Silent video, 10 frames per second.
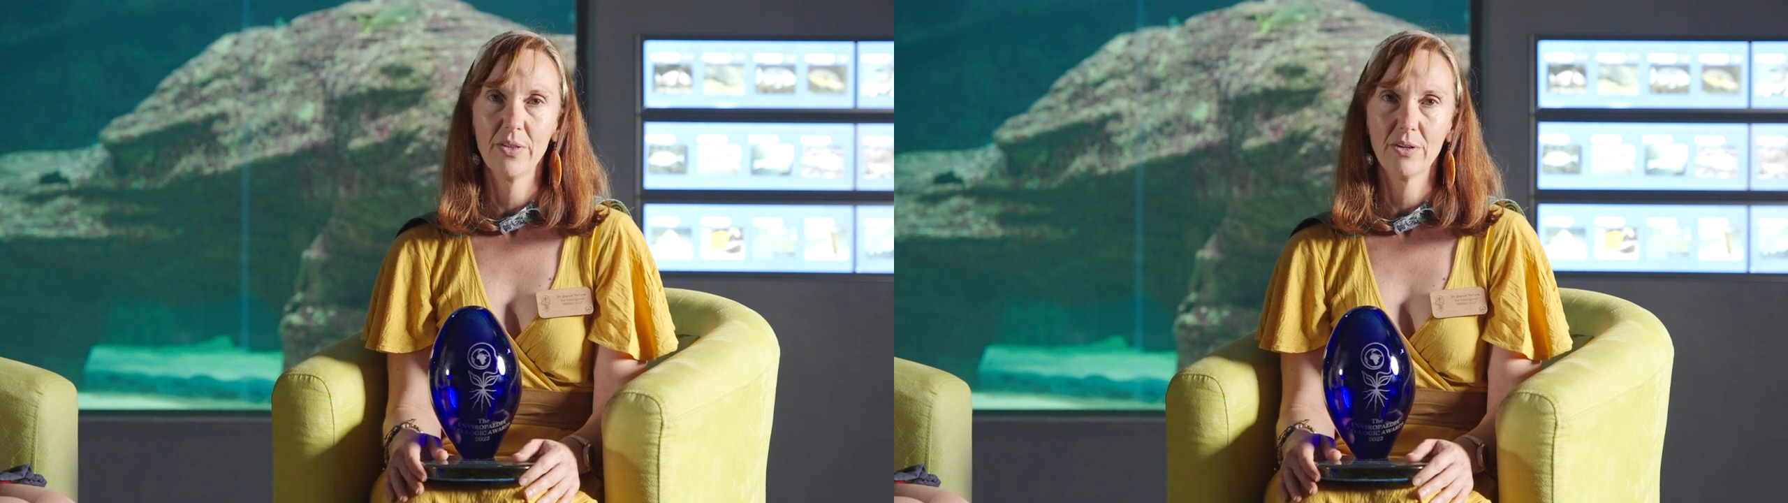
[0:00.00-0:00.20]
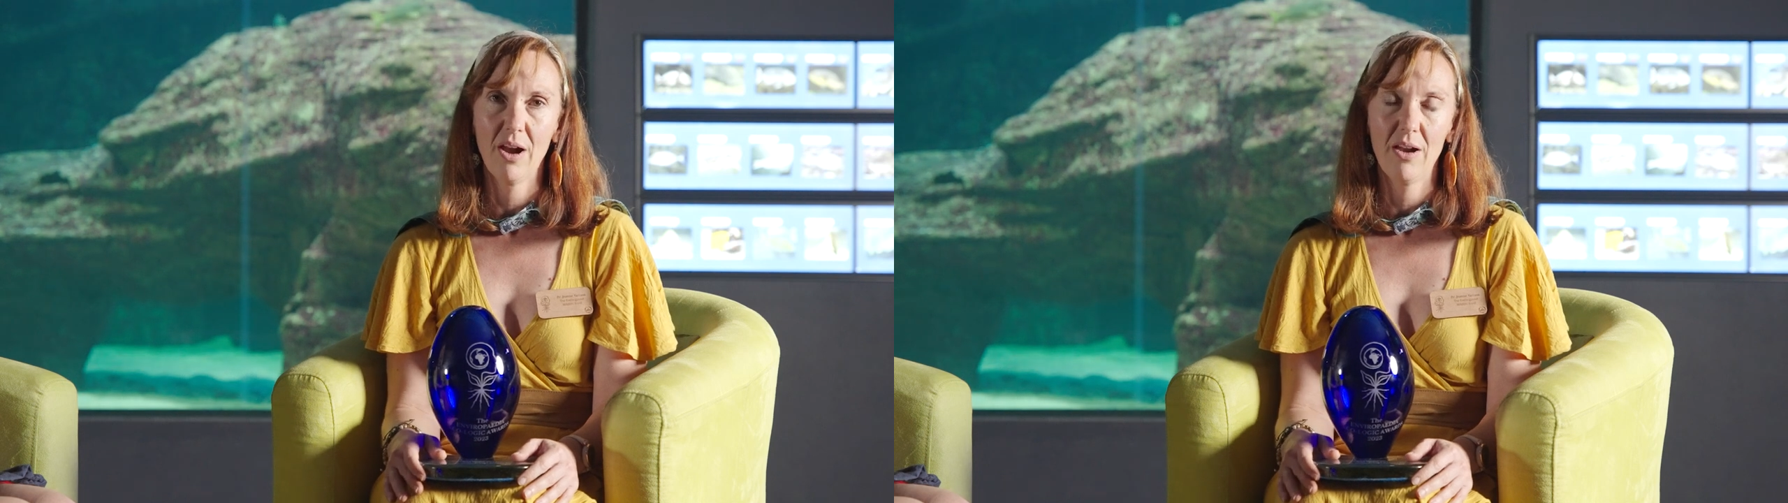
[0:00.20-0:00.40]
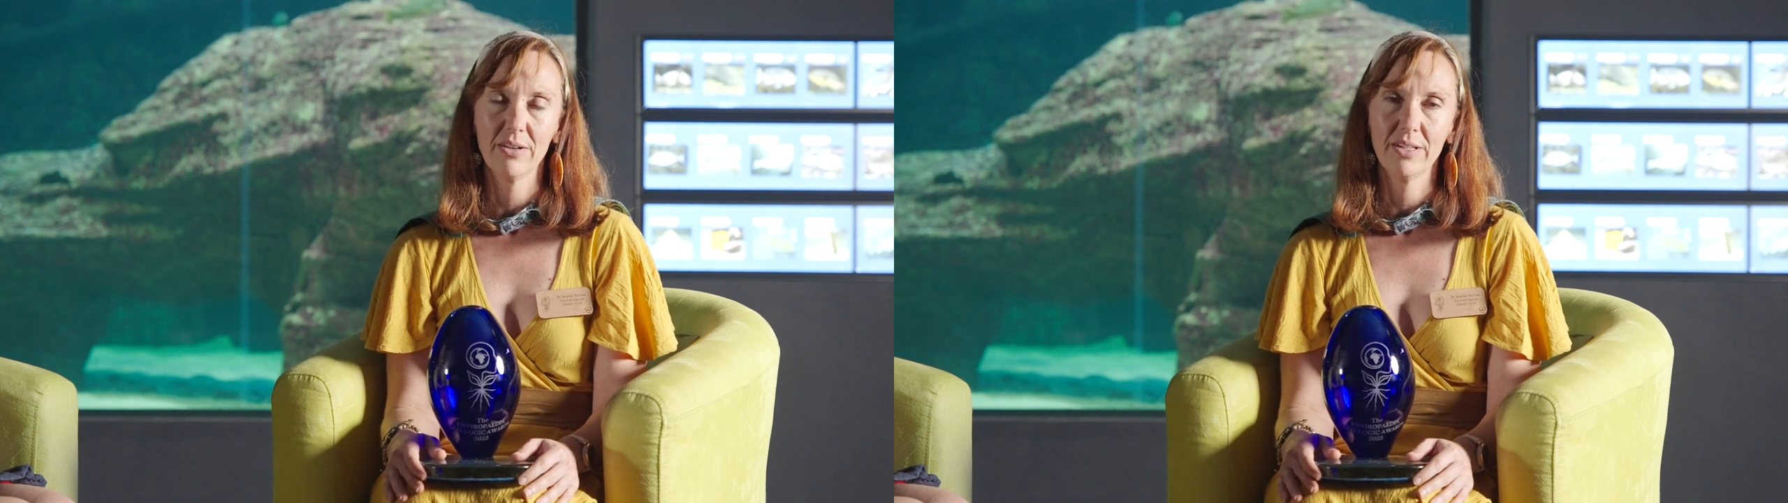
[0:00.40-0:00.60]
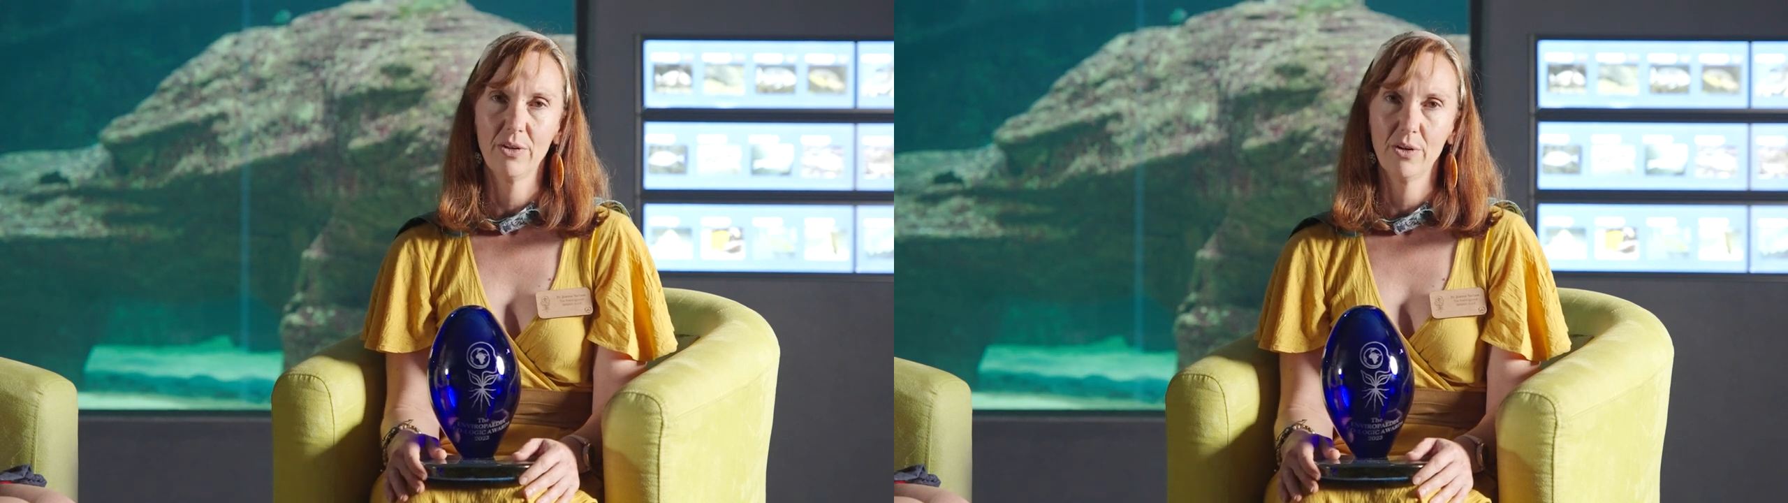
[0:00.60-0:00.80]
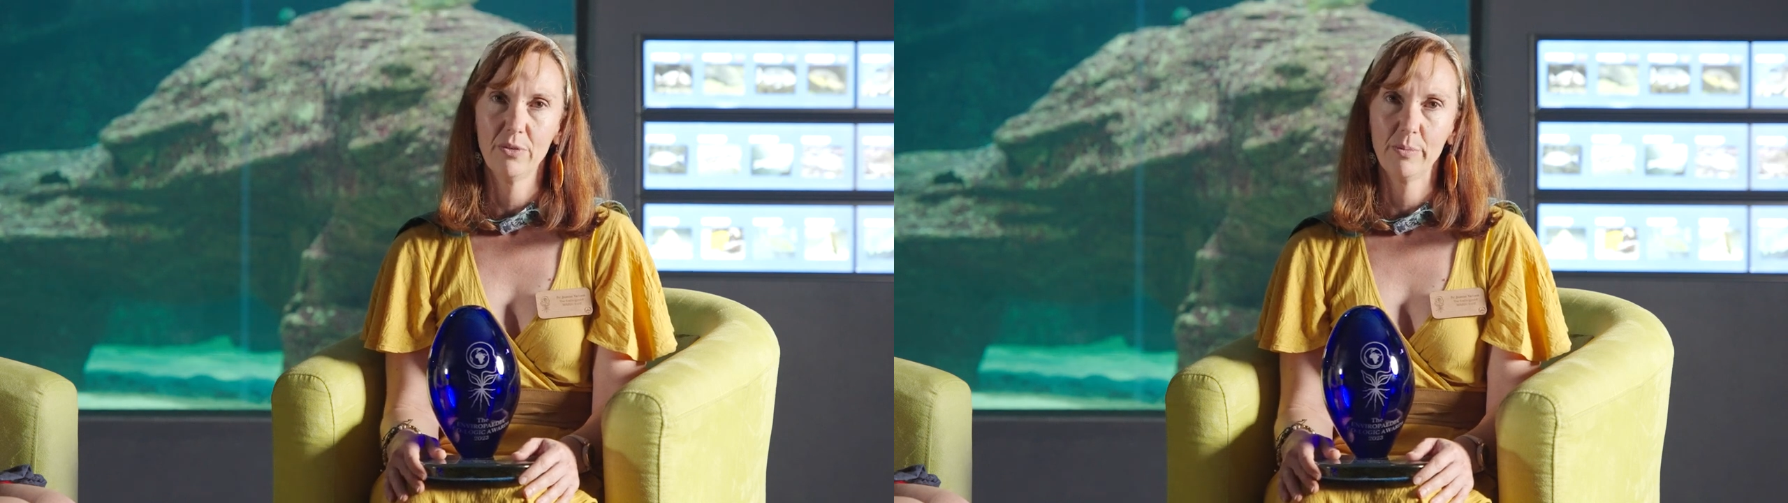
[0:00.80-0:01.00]
on the ground
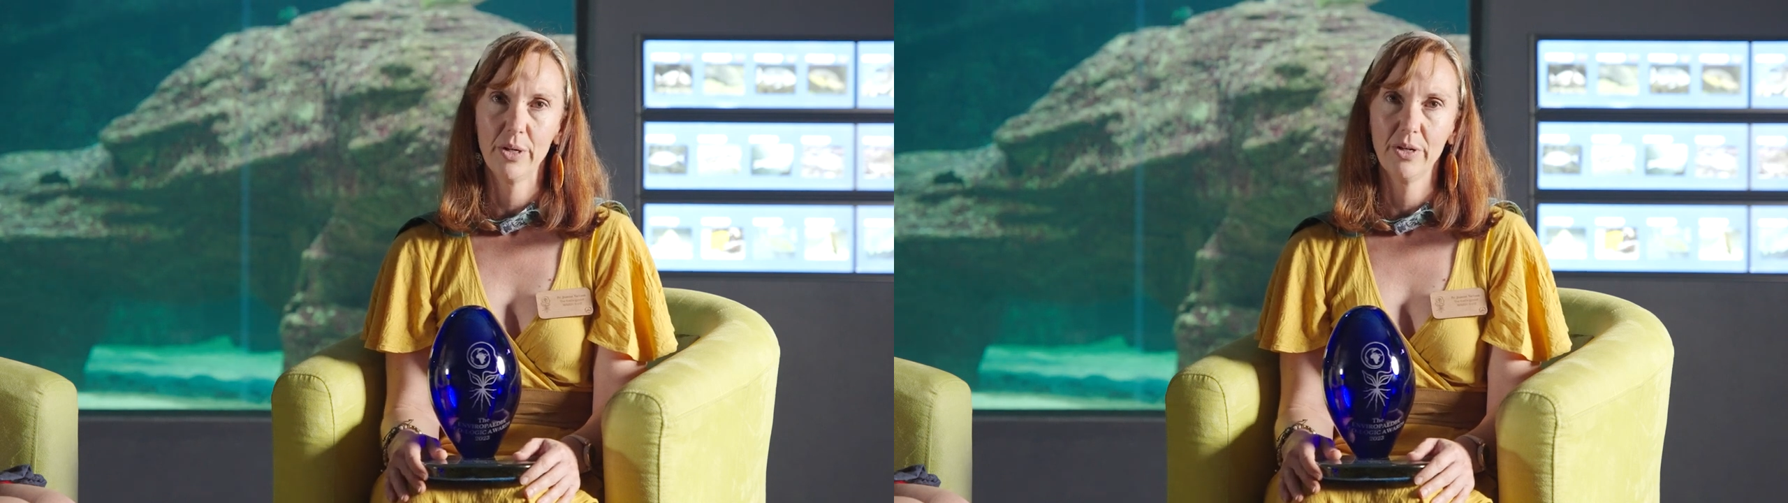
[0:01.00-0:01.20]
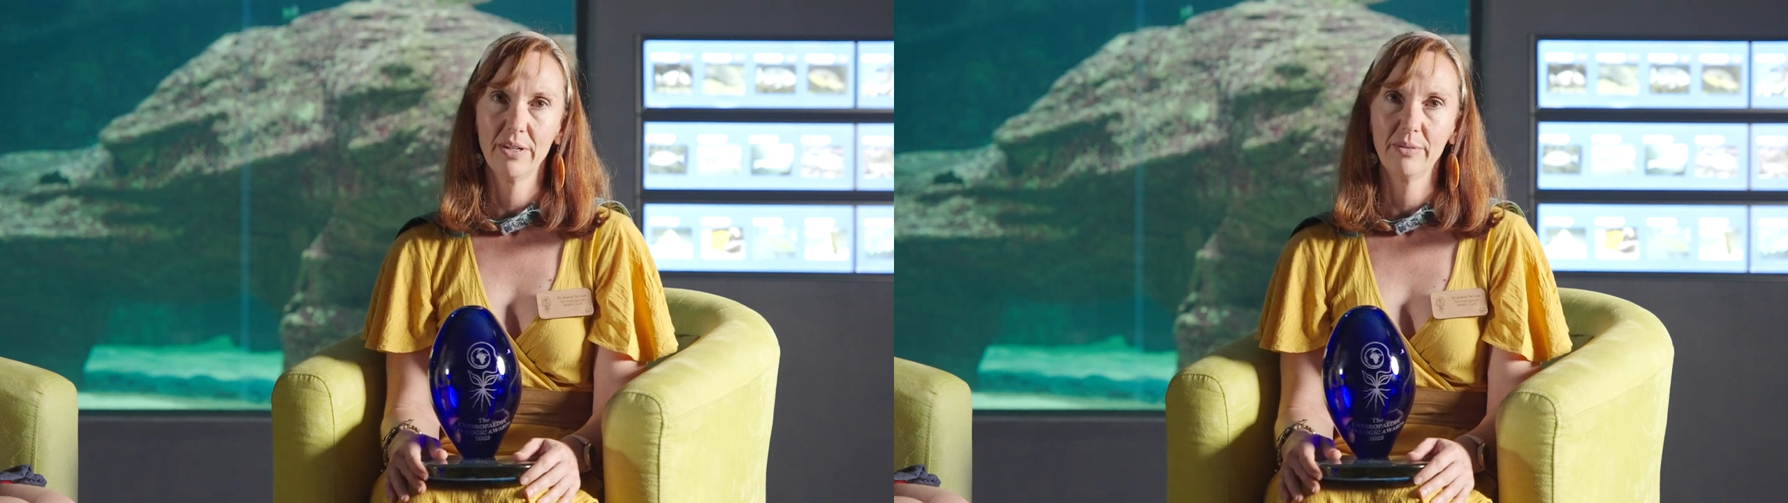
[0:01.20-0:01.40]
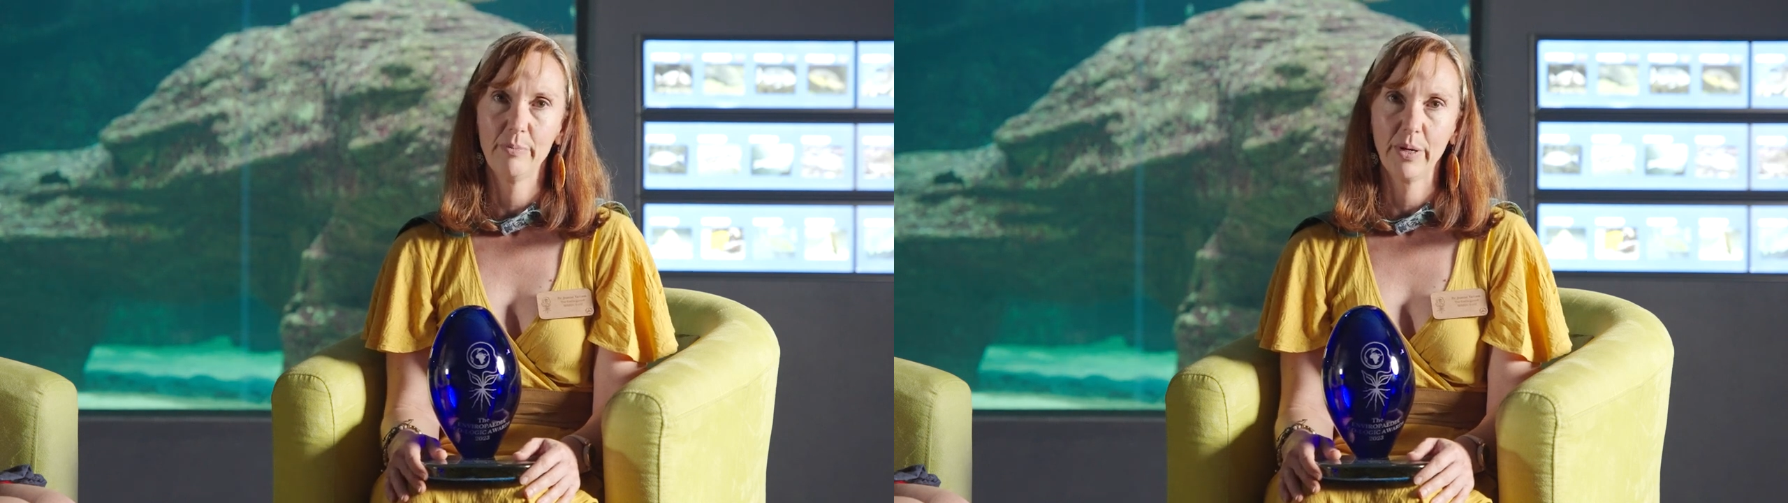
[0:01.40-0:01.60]
in the Overberg,